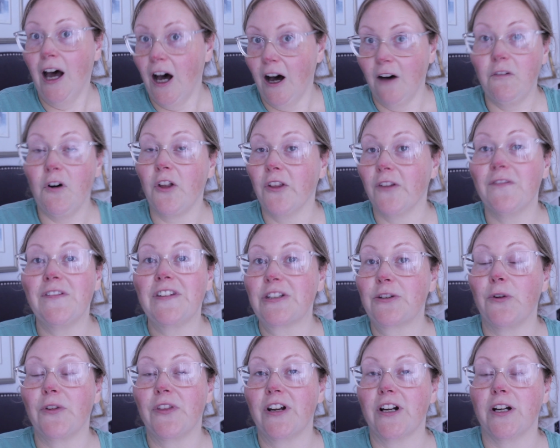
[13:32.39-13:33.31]
of all the
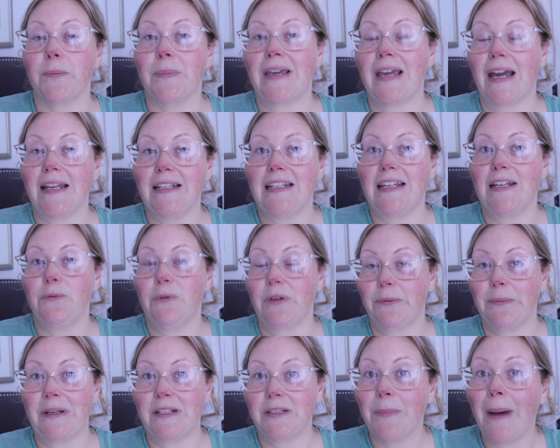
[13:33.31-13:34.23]
physical therapy I did
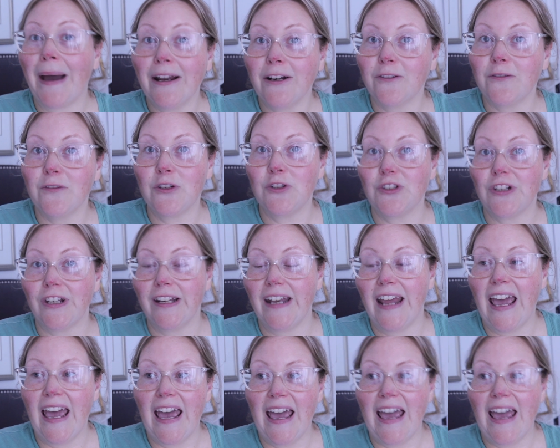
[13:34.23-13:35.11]
with my spinal fusion